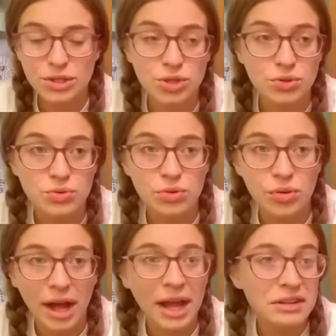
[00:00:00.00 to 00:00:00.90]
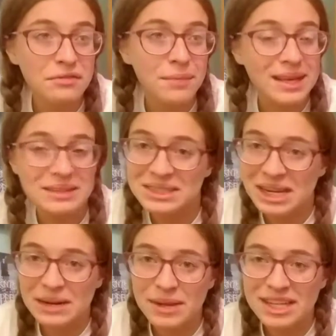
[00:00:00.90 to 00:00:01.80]
to kind of make a
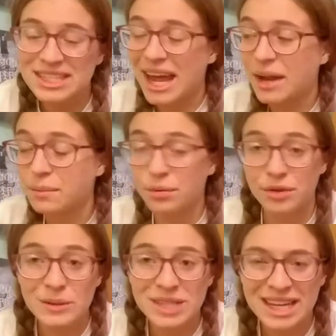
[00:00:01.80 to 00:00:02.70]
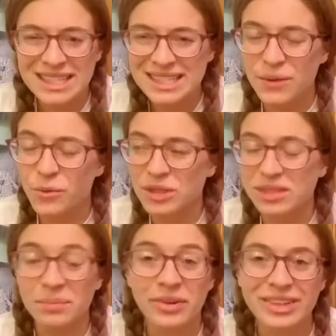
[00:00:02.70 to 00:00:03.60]
statement and protest what
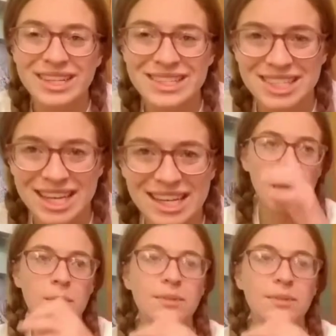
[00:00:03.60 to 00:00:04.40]
the police did,